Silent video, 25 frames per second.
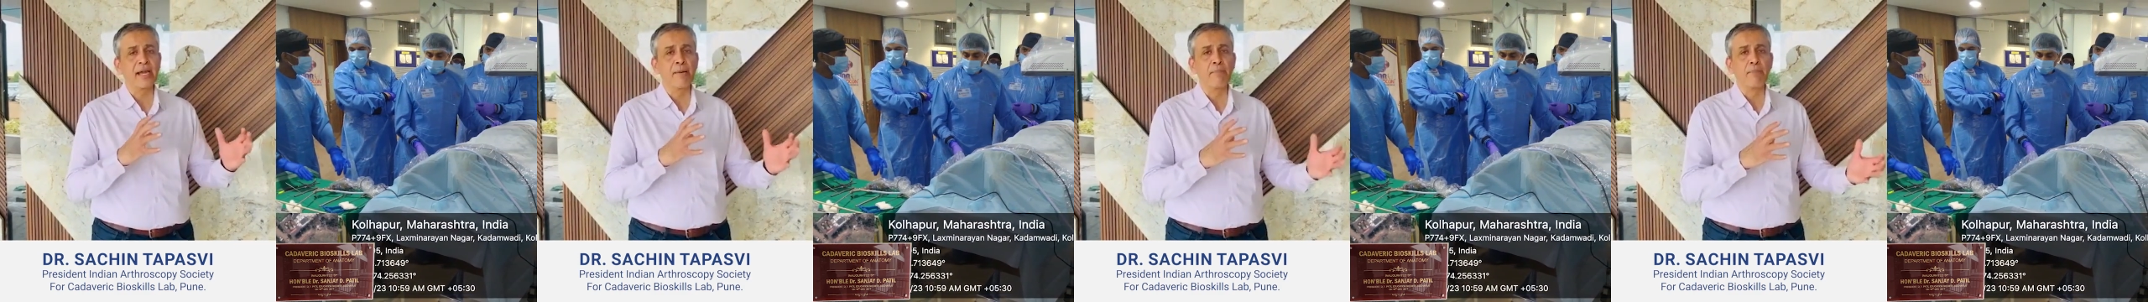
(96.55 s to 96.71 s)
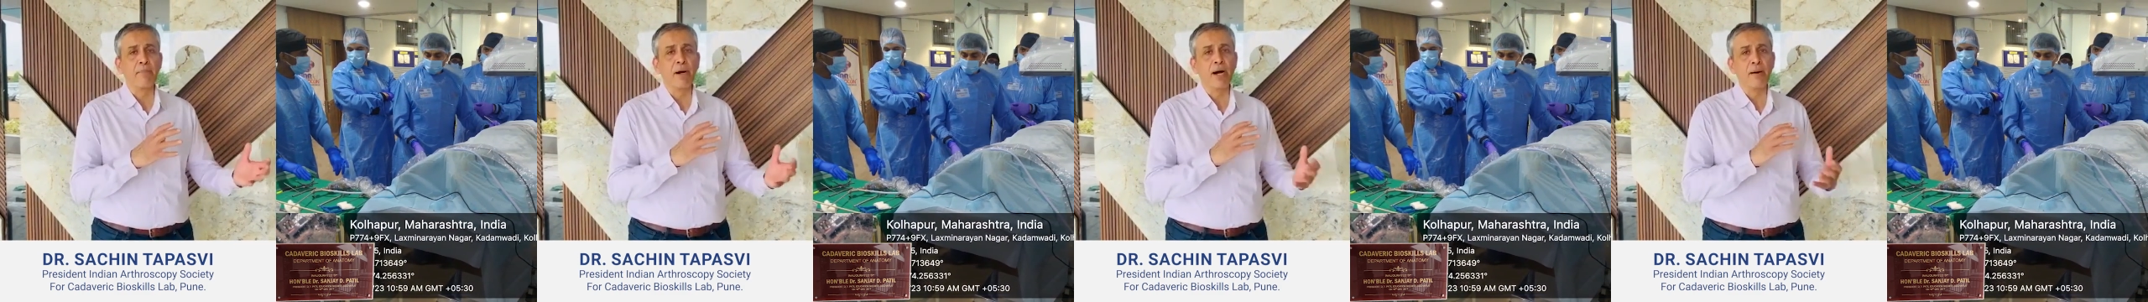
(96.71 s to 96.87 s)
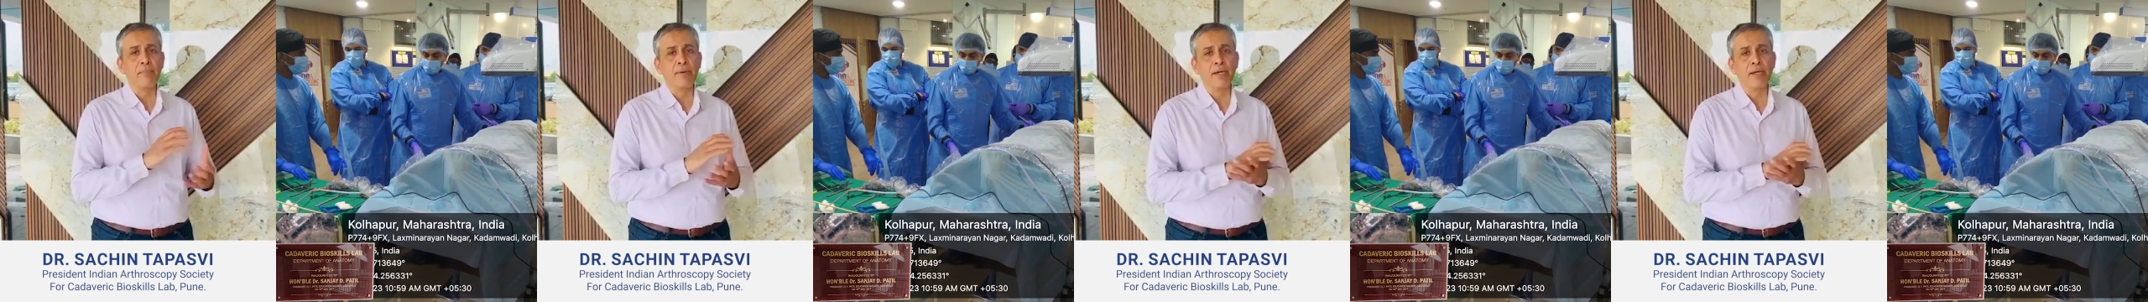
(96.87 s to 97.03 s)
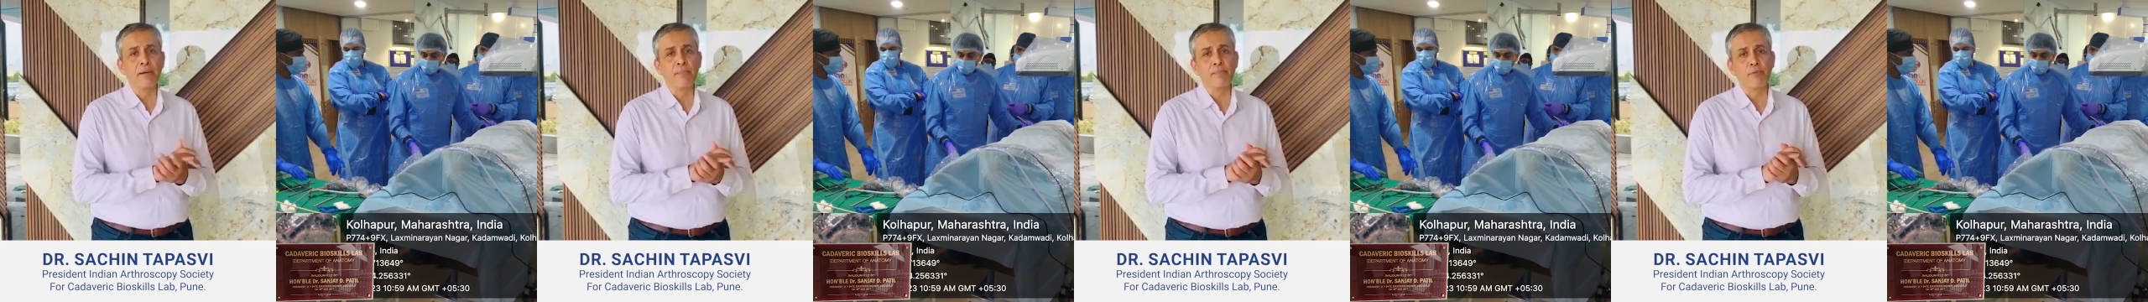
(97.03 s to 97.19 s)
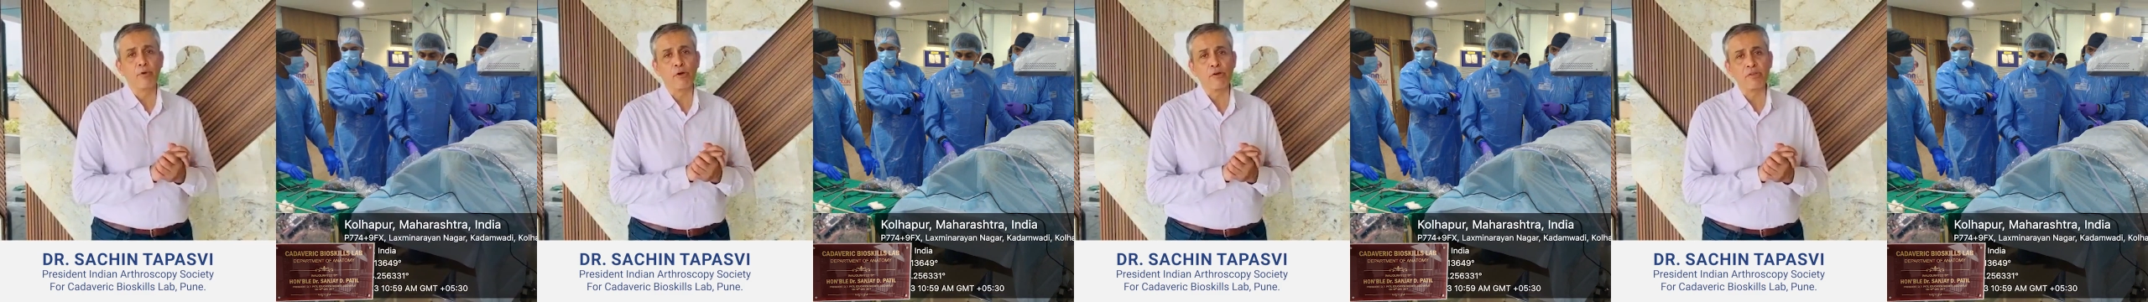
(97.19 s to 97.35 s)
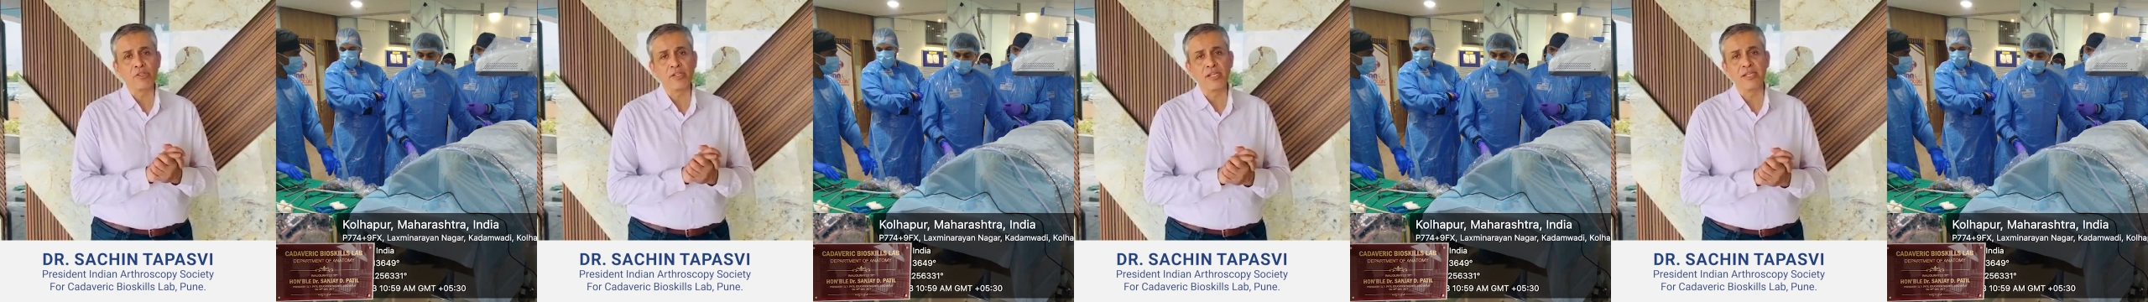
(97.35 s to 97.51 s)
embalming
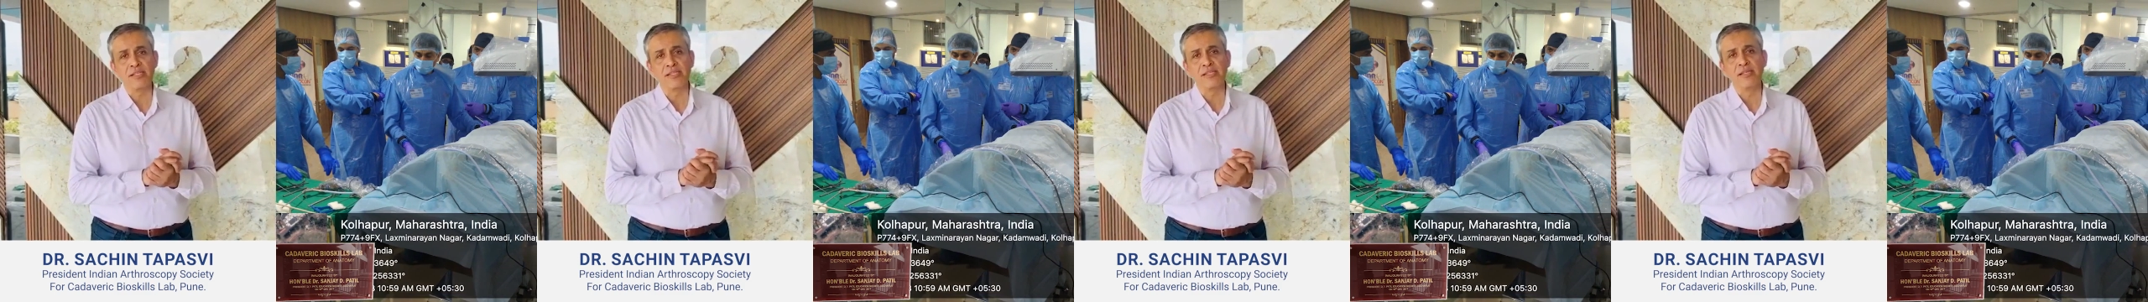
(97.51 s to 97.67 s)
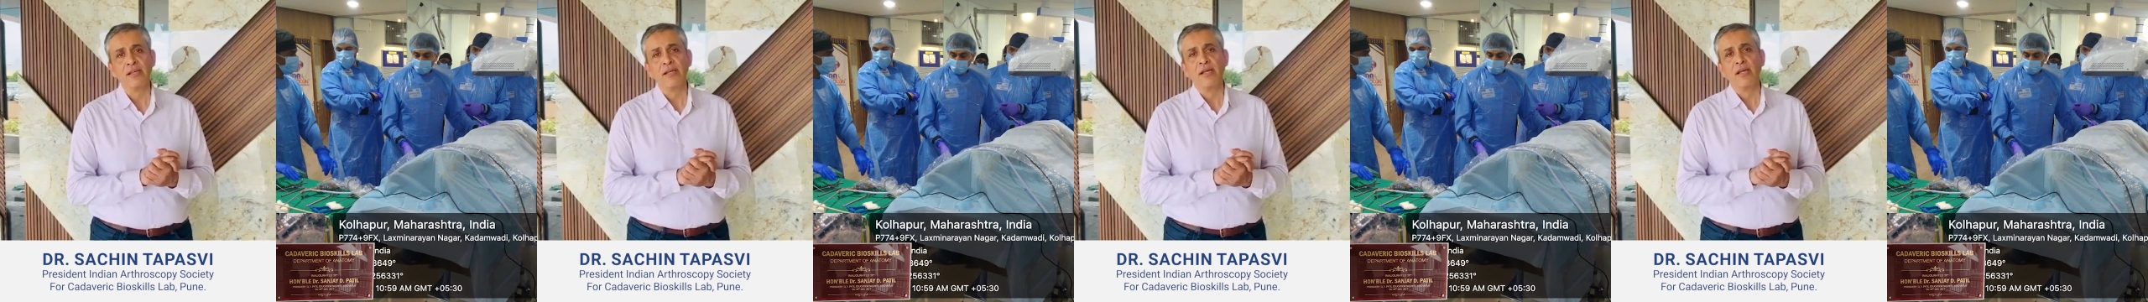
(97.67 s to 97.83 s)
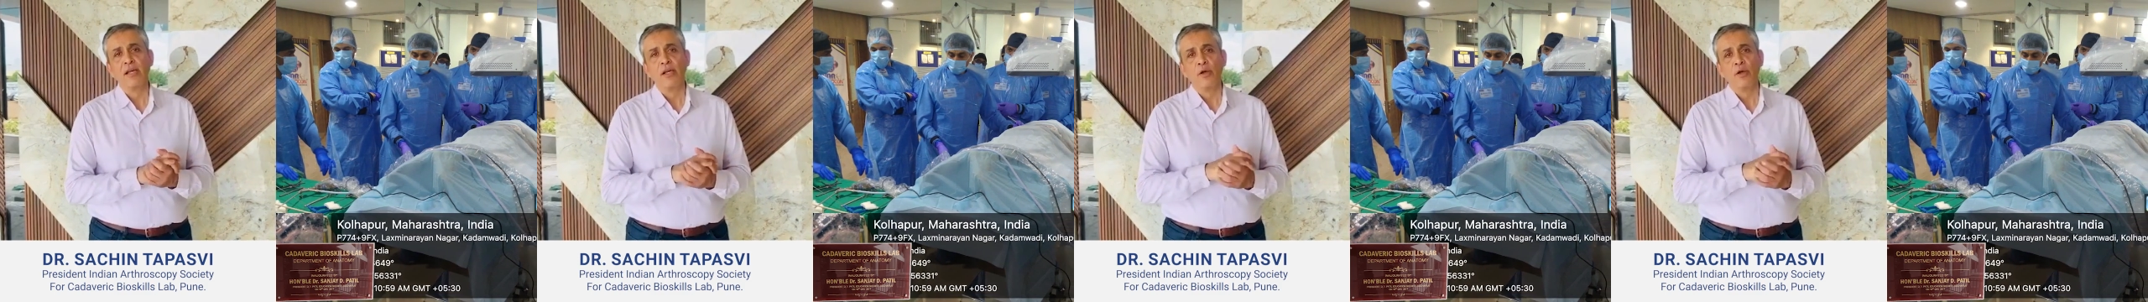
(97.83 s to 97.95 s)
process